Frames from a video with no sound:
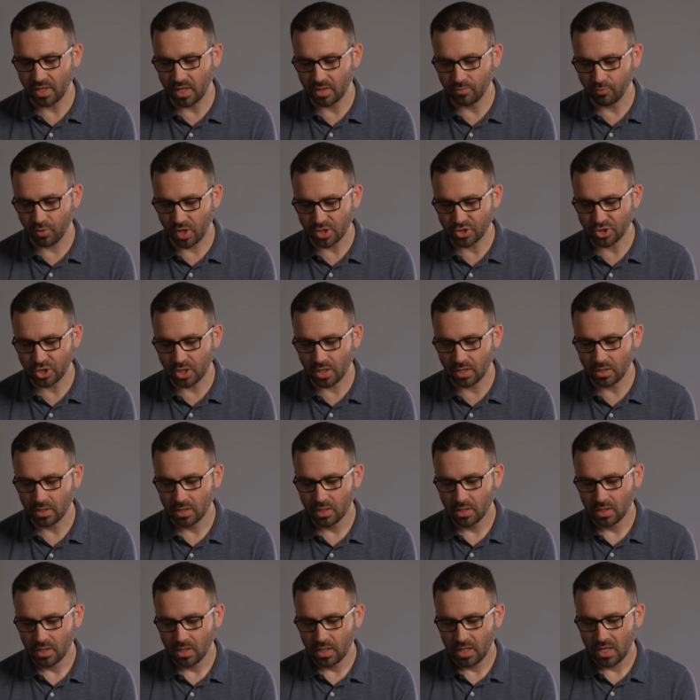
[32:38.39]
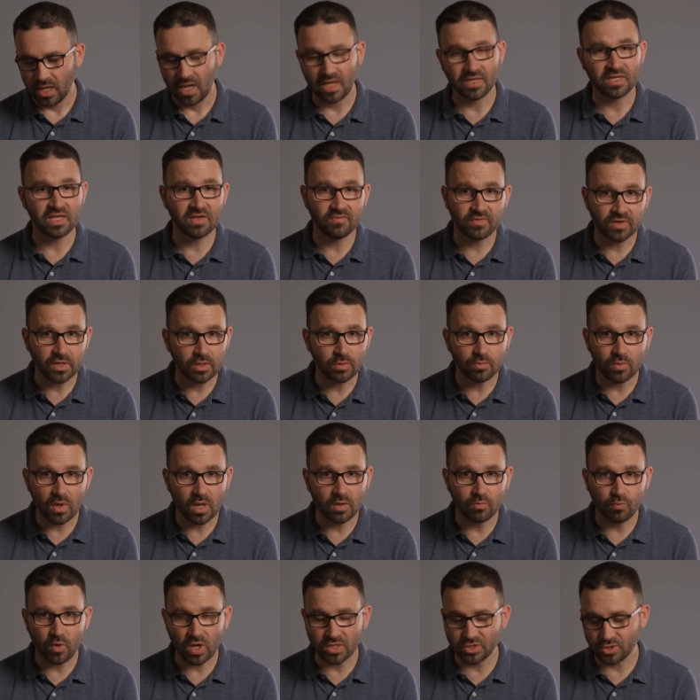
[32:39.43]
and, Russia, and even in,
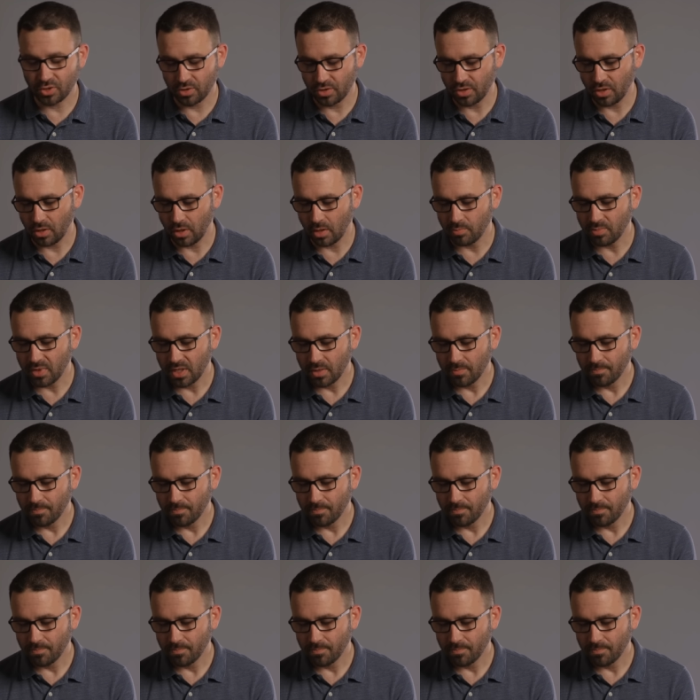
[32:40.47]
in Western Europe,